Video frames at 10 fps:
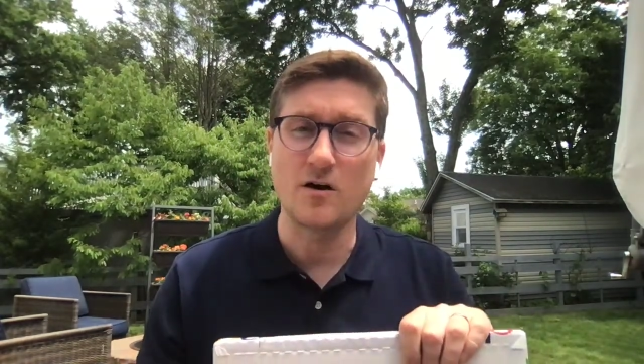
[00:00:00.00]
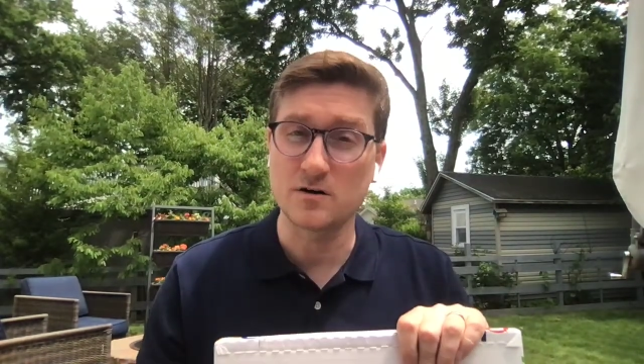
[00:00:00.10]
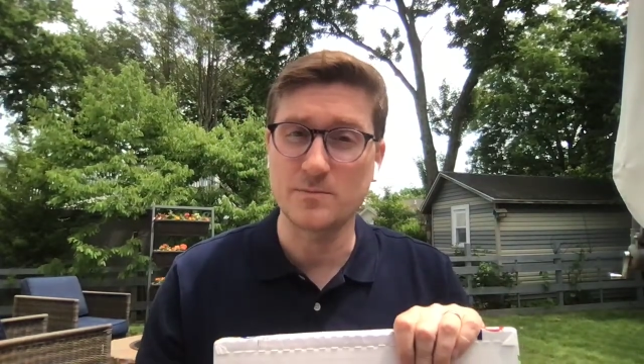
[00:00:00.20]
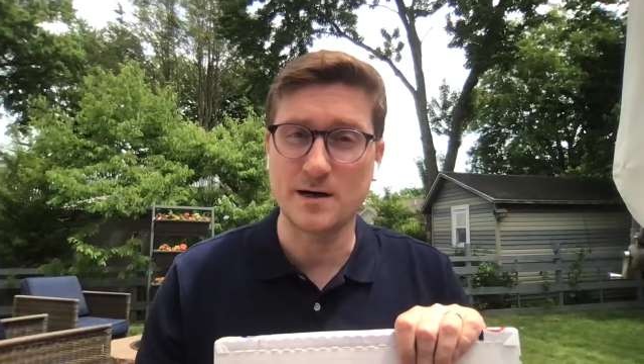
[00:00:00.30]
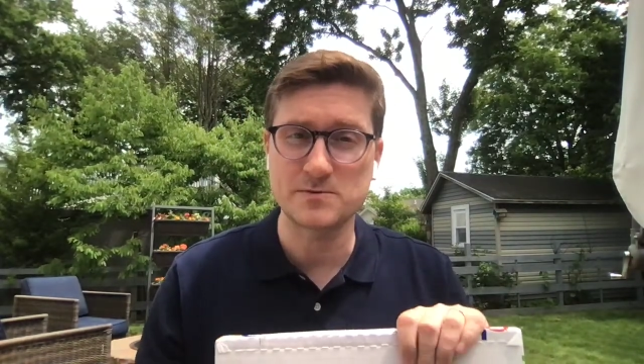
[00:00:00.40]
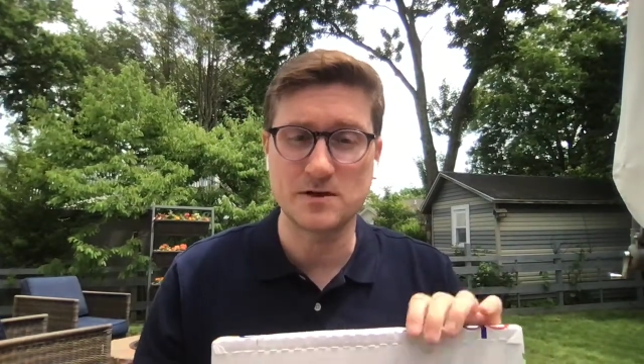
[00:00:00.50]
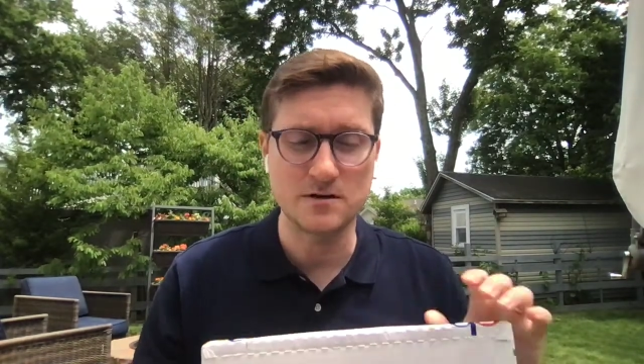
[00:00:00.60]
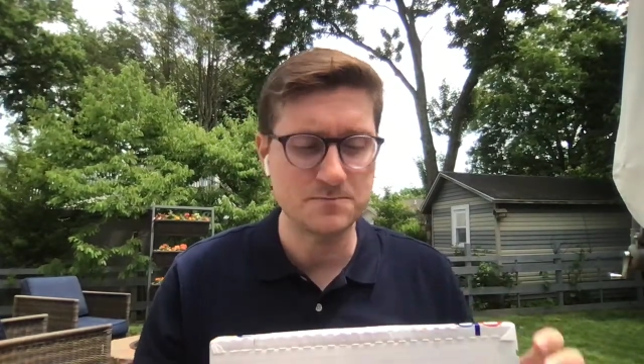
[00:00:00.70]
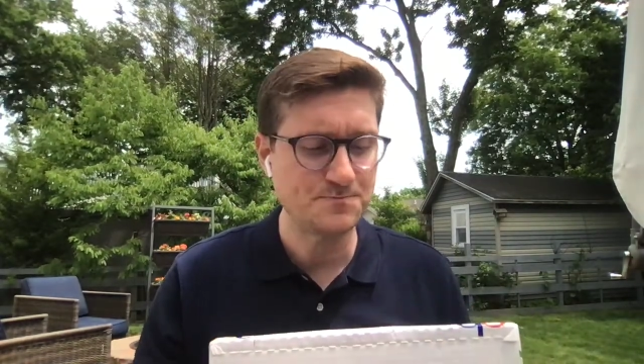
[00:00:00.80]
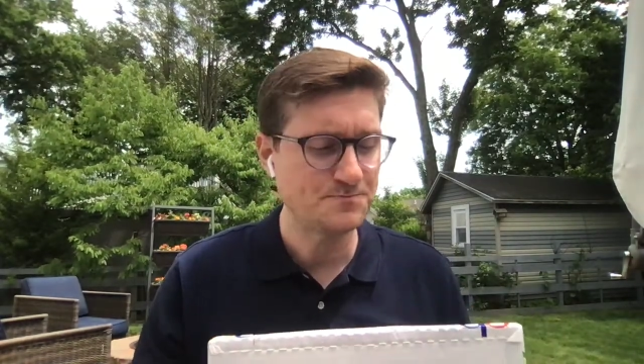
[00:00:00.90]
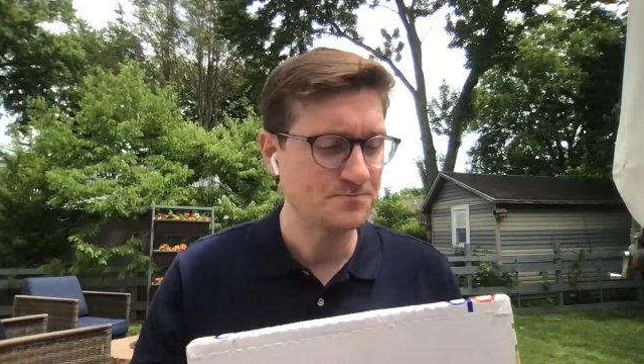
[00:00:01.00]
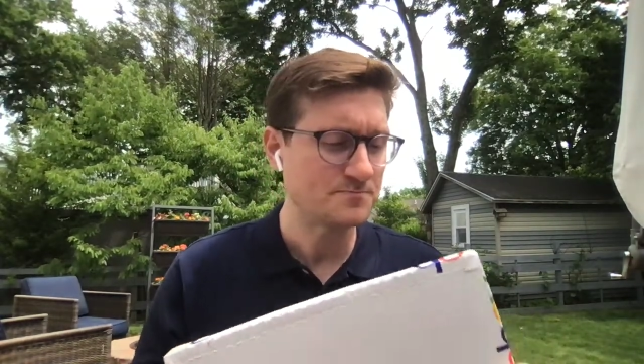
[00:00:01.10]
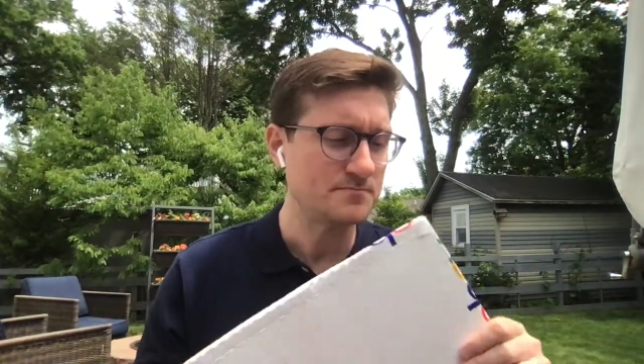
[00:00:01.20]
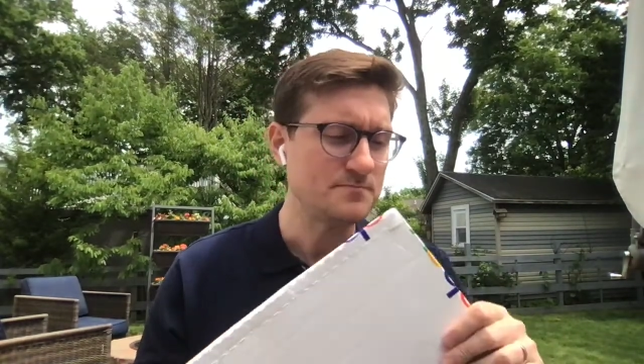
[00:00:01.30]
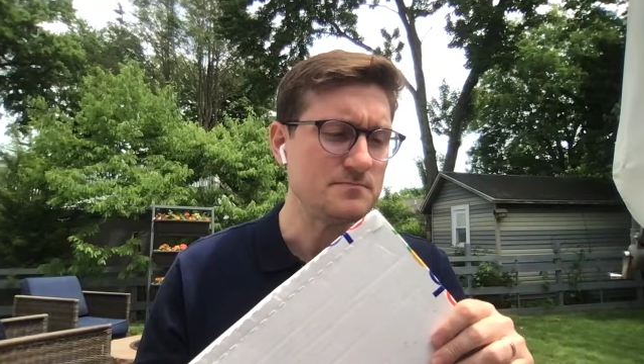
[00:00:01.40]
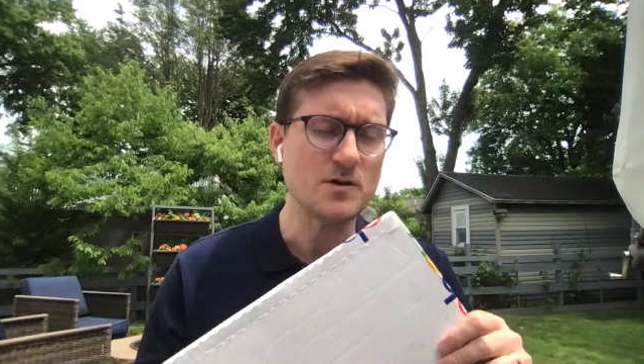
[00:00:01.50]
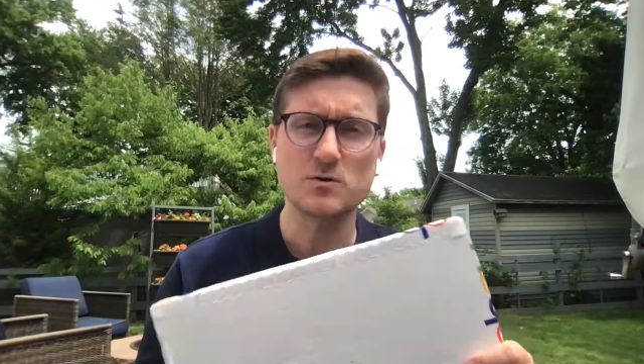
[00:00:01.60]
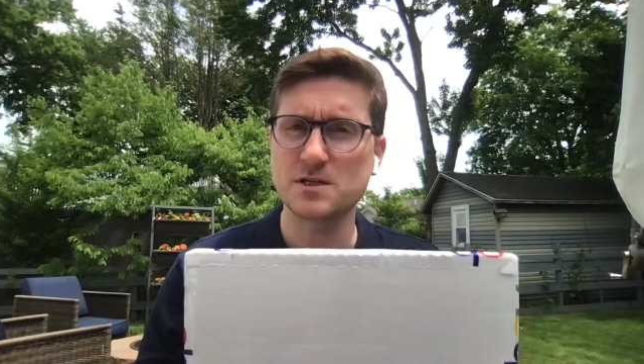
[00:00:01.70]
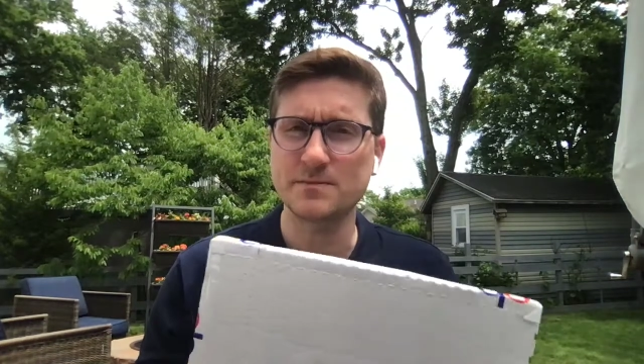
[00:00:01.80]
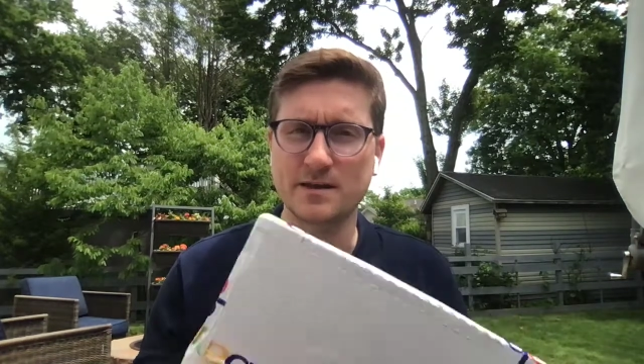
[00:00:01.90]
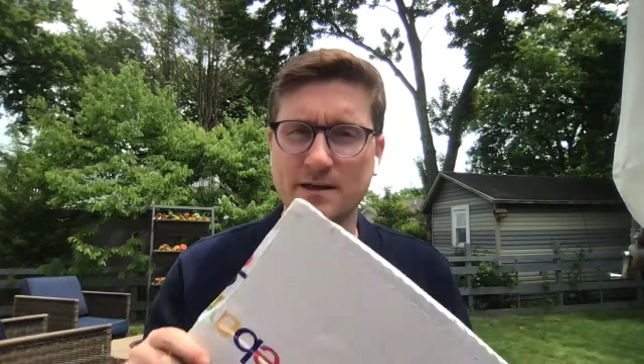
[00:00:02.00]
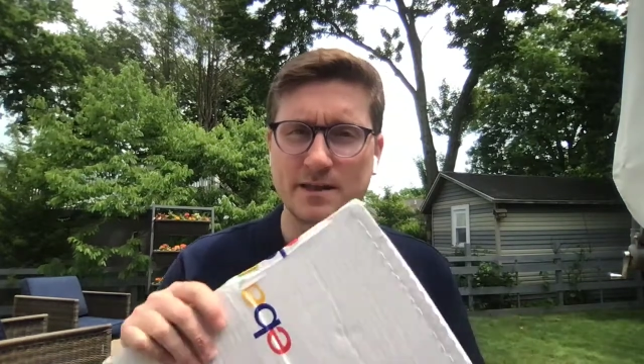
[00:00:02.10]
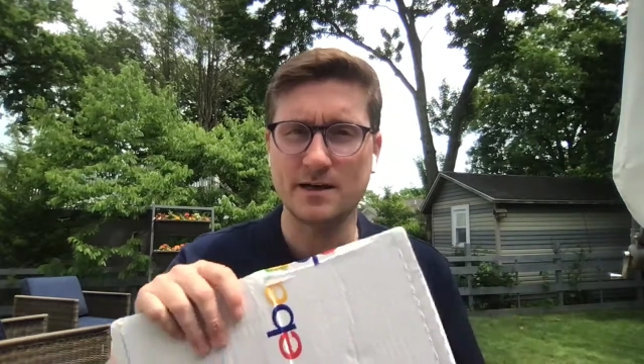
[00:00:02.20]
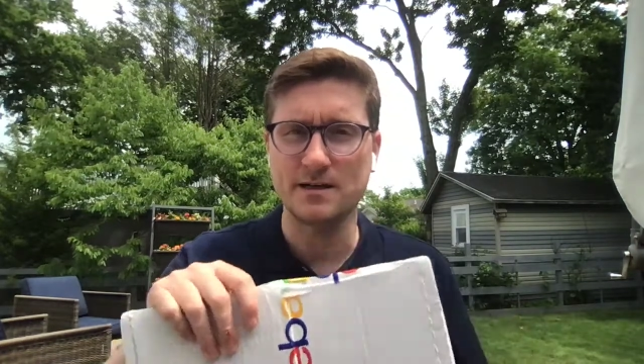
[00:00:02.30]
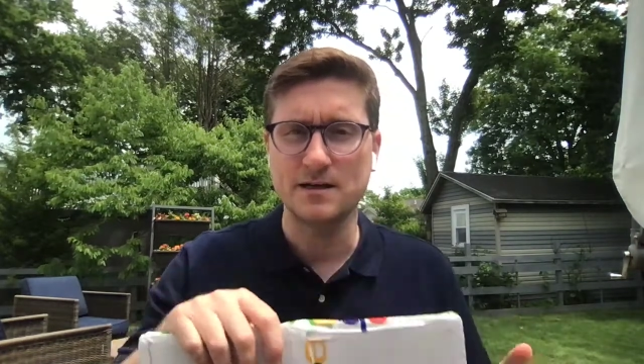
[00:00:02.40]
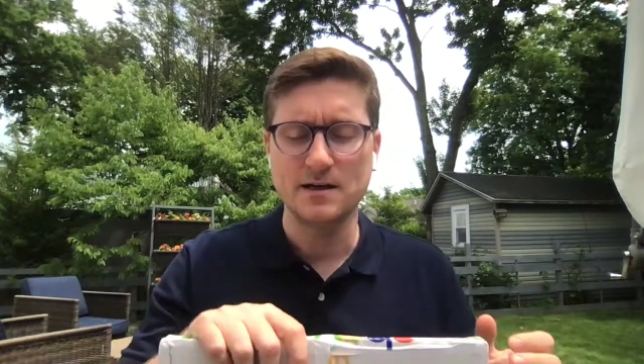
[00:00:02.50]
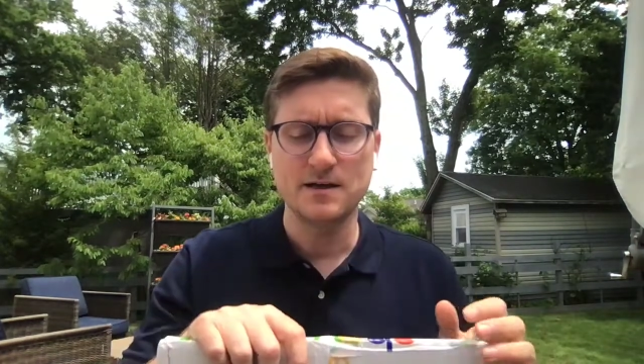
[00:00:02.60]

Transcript: hard-bop song or something like that.